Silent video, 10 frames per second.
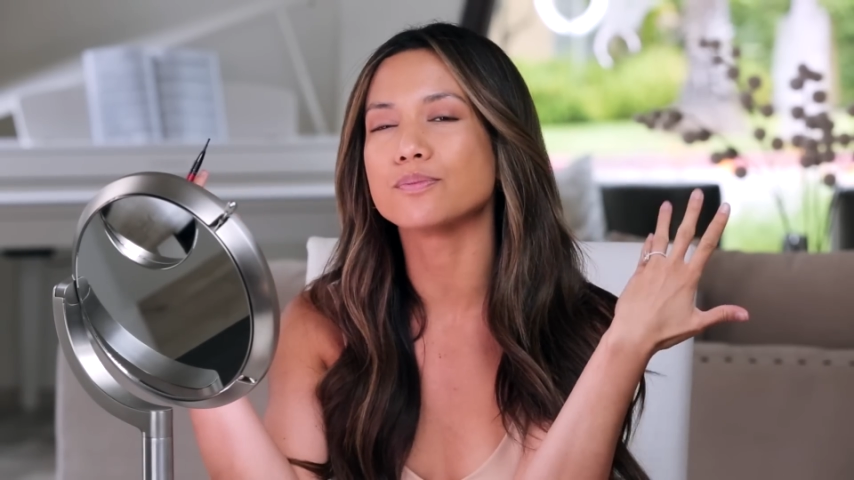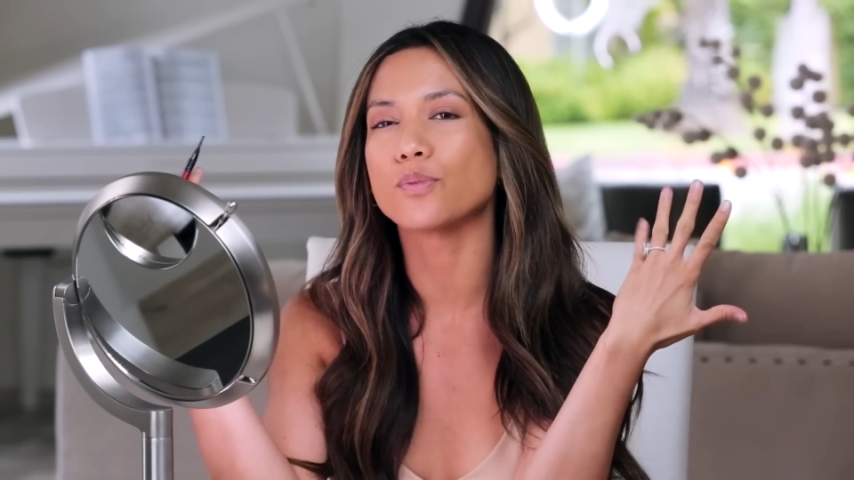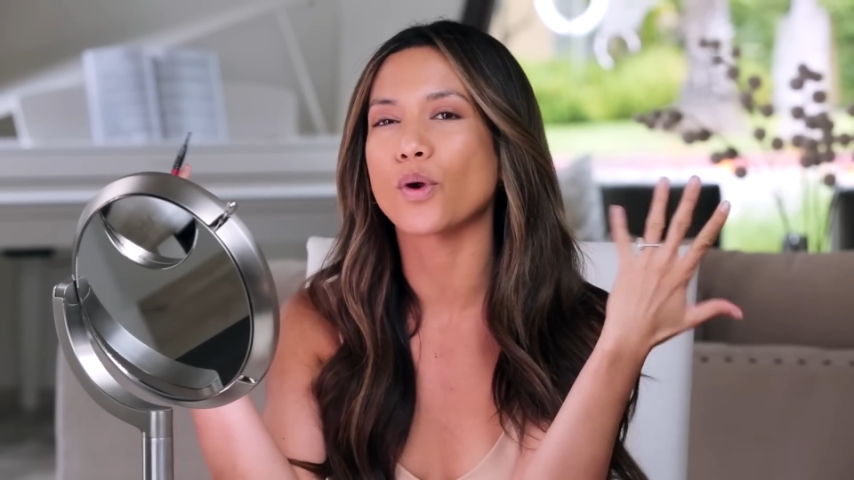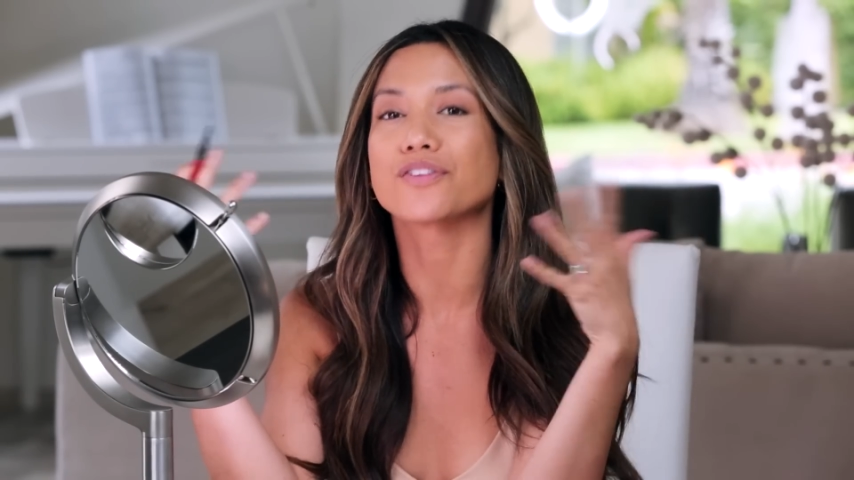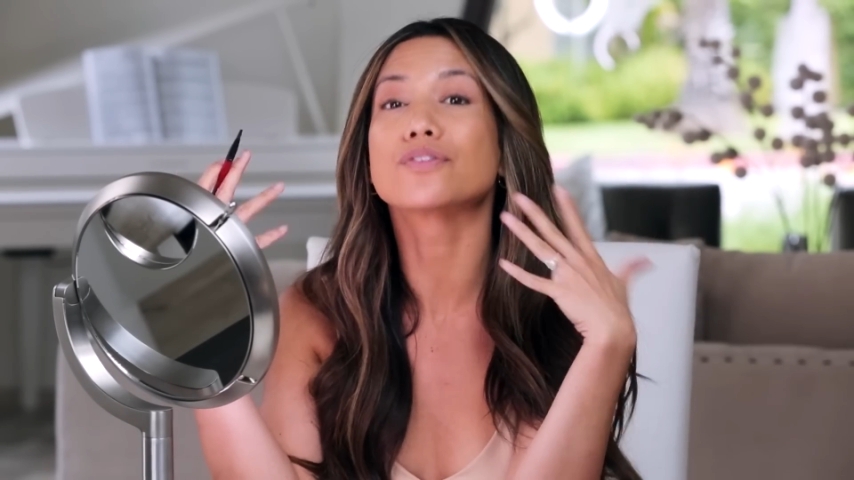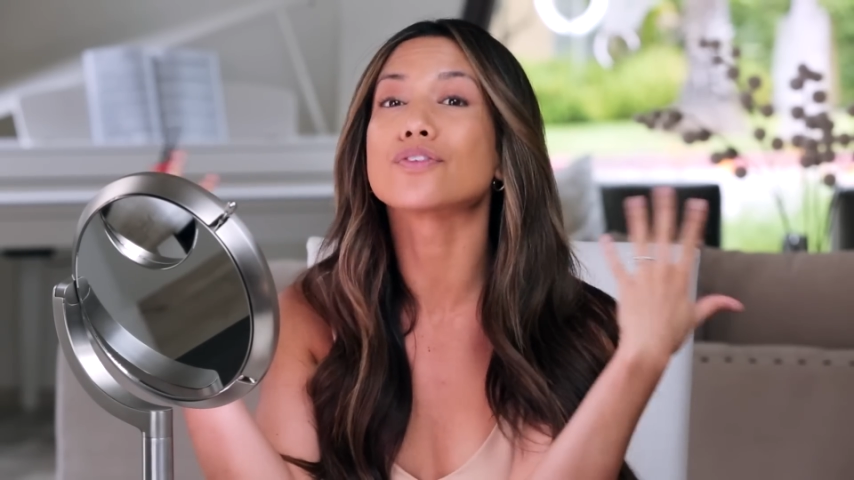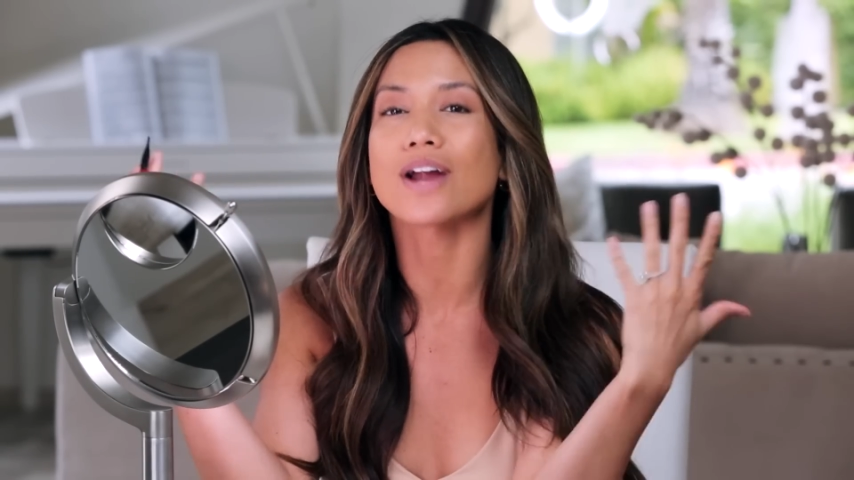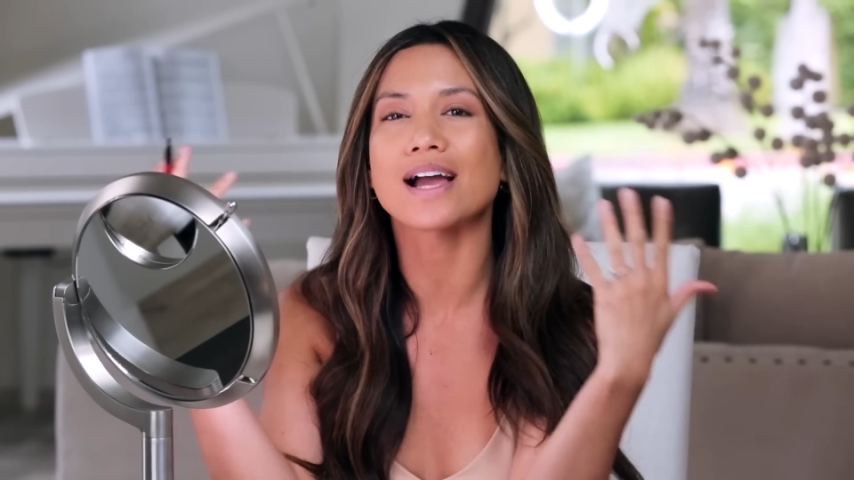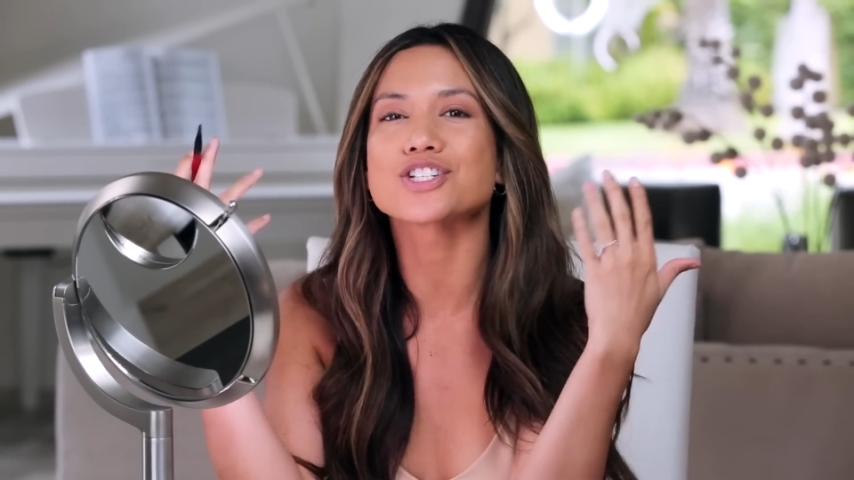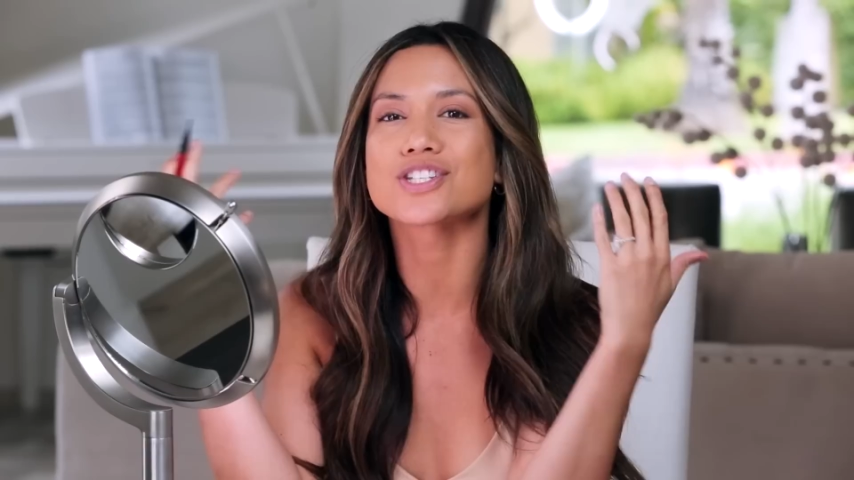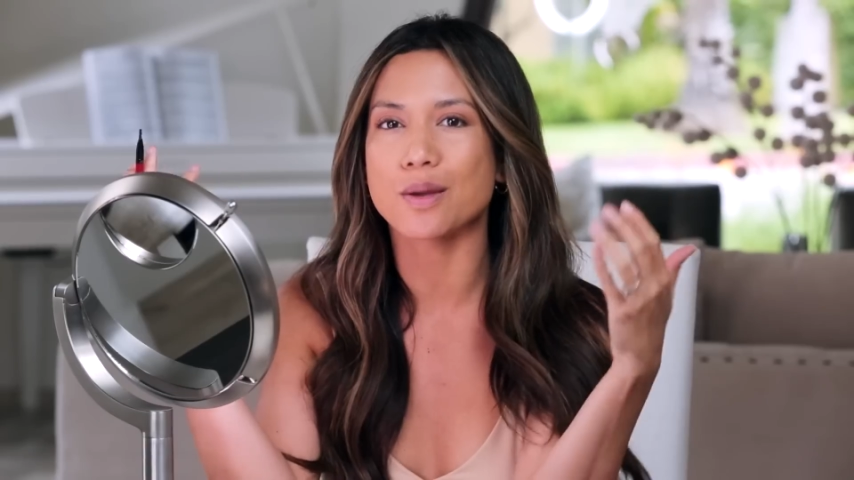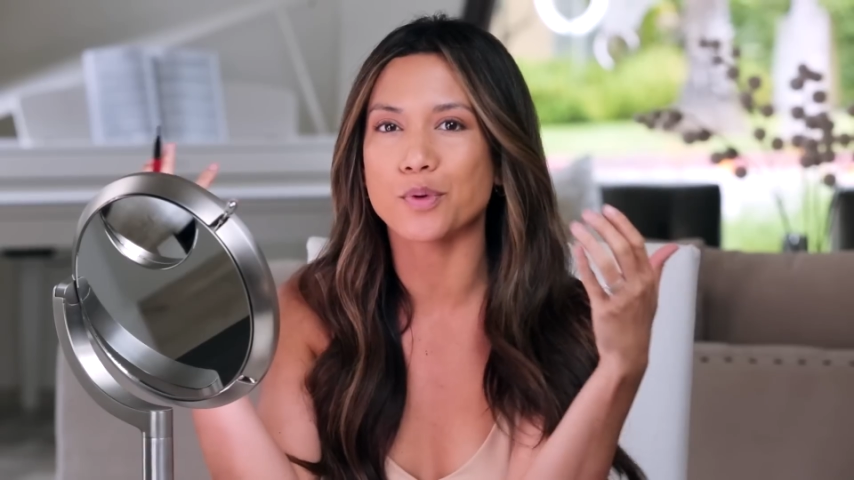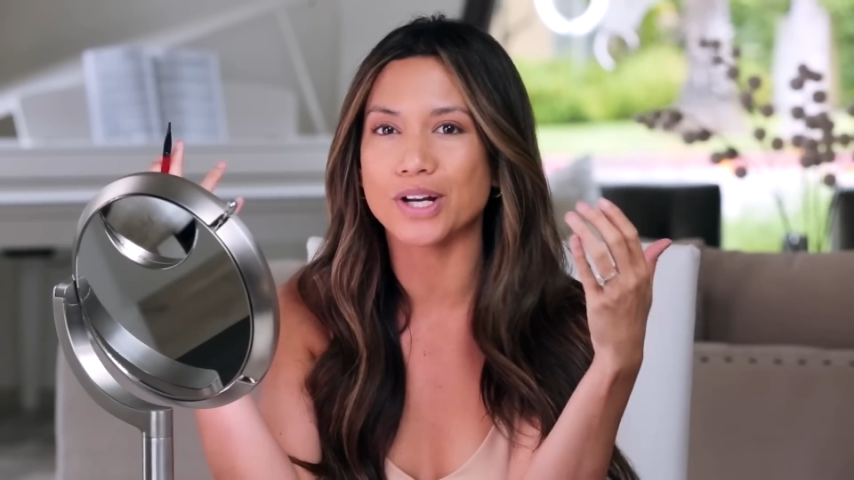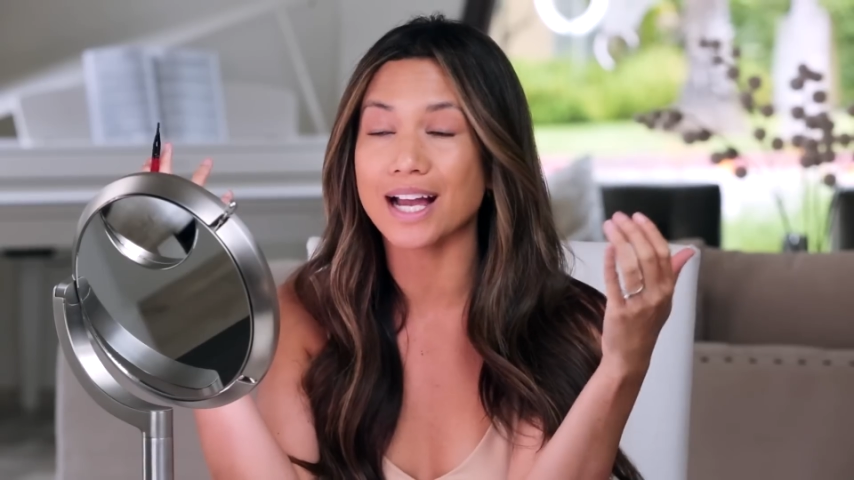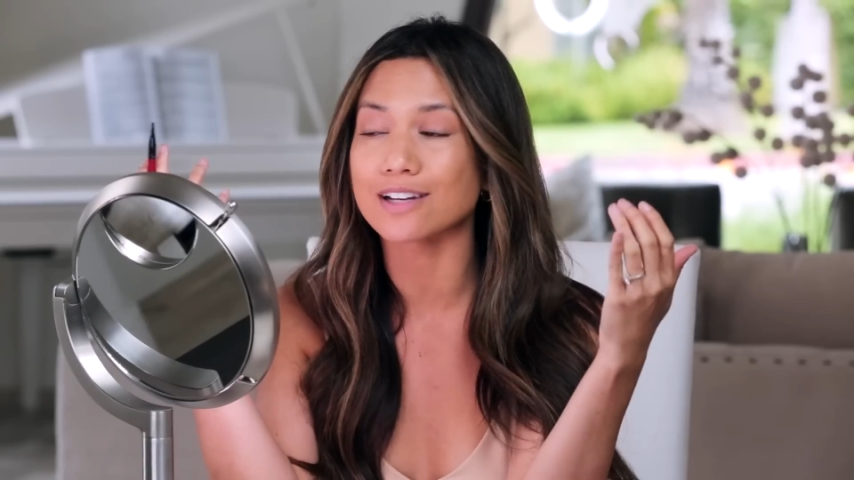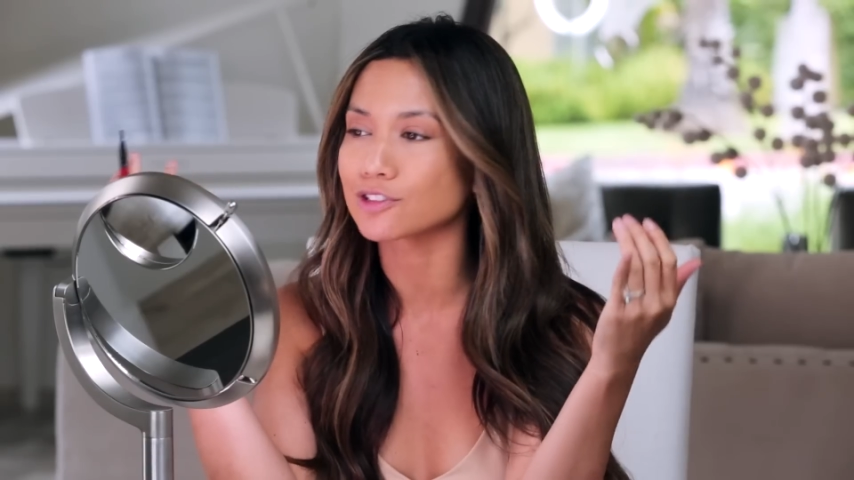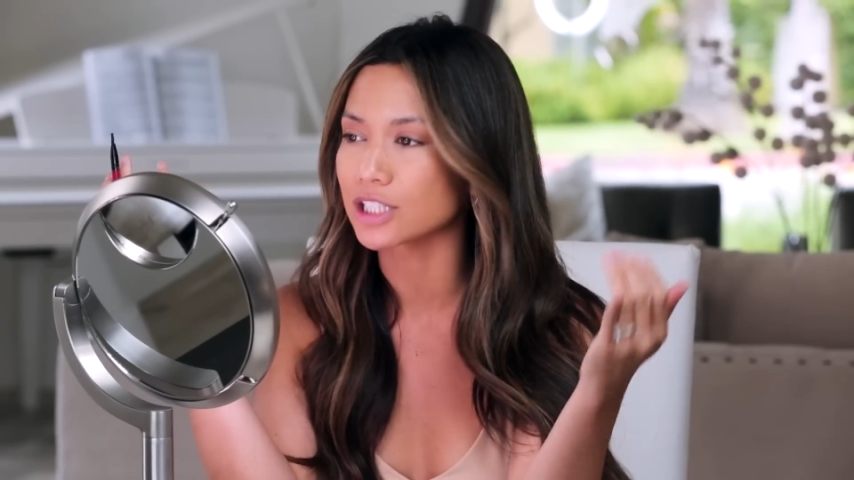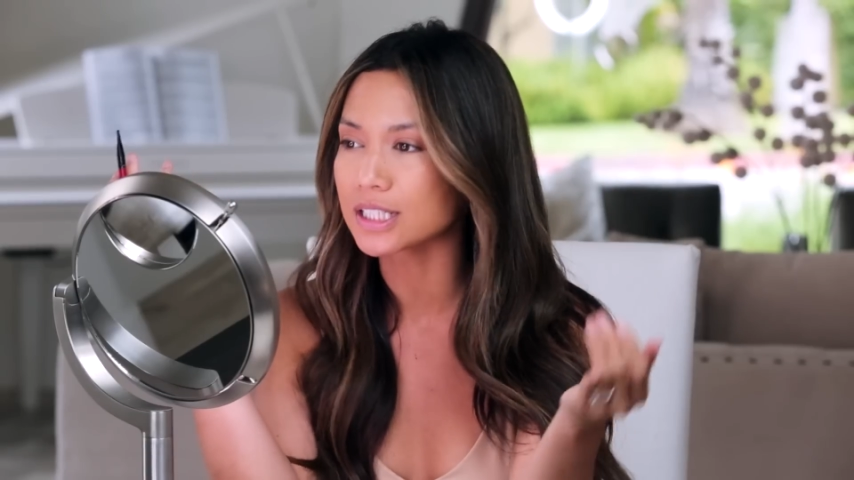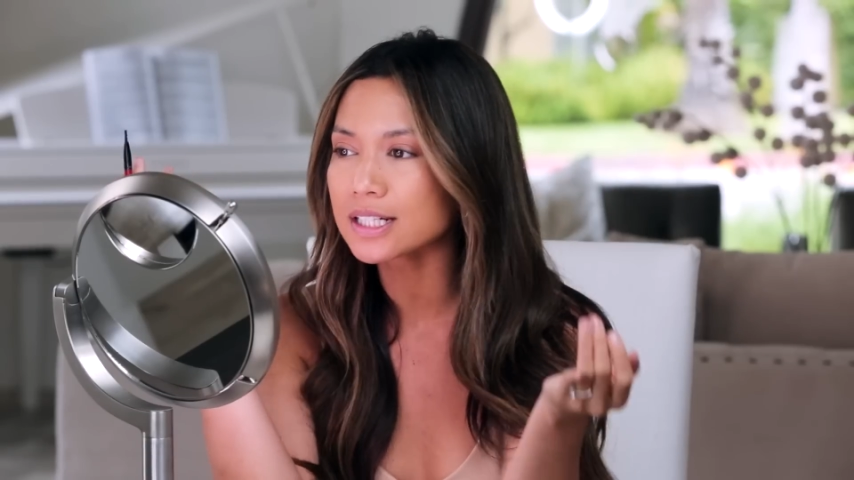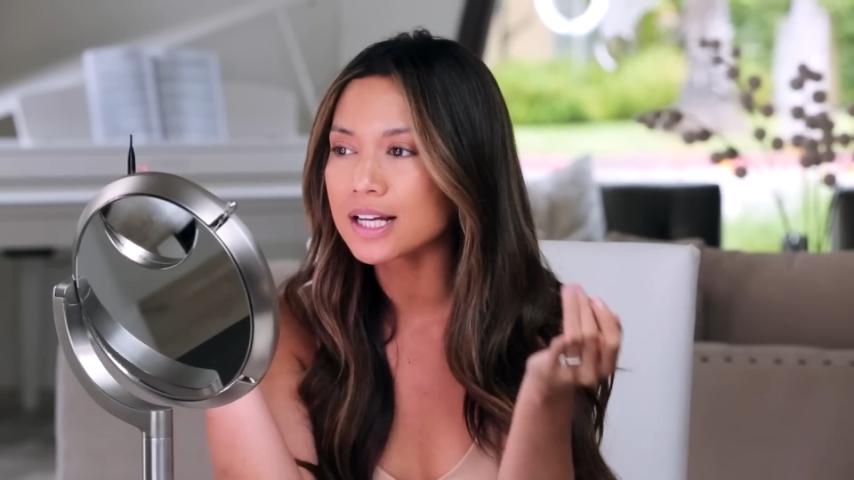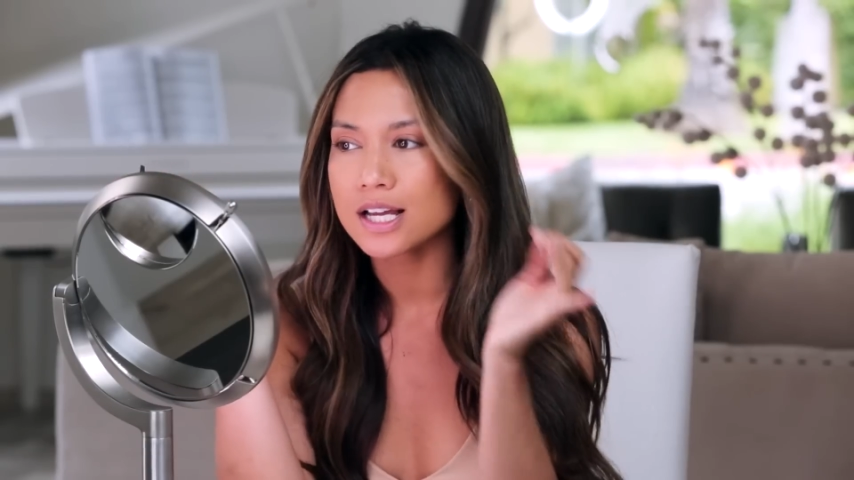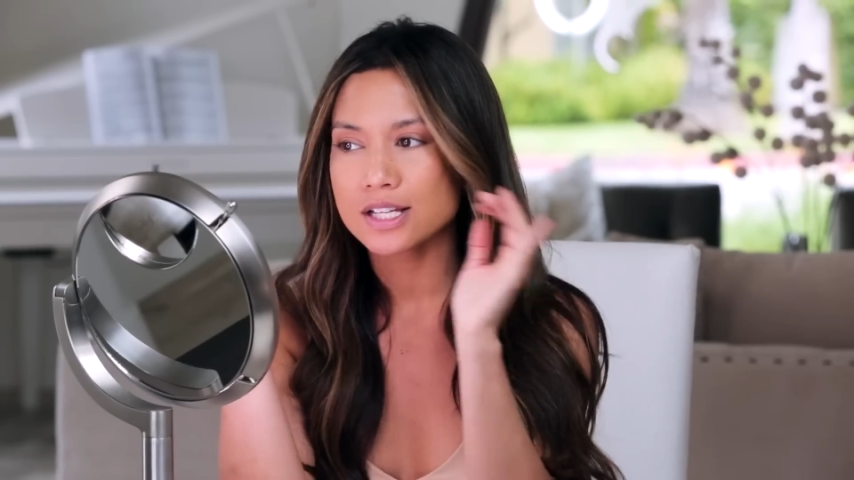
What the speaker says: more fresh, summery kind of look.